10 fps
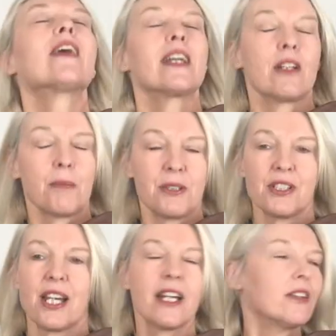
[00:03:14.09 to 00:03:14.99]
head up and
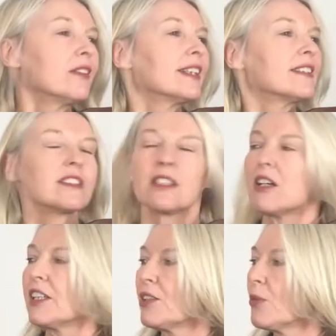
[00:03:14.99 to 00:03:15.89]
down and
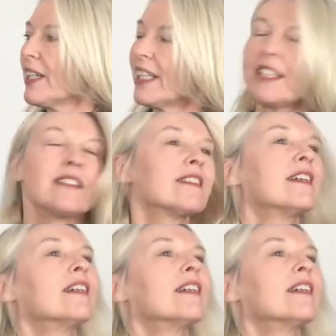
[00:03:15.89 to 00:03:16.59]
sideways.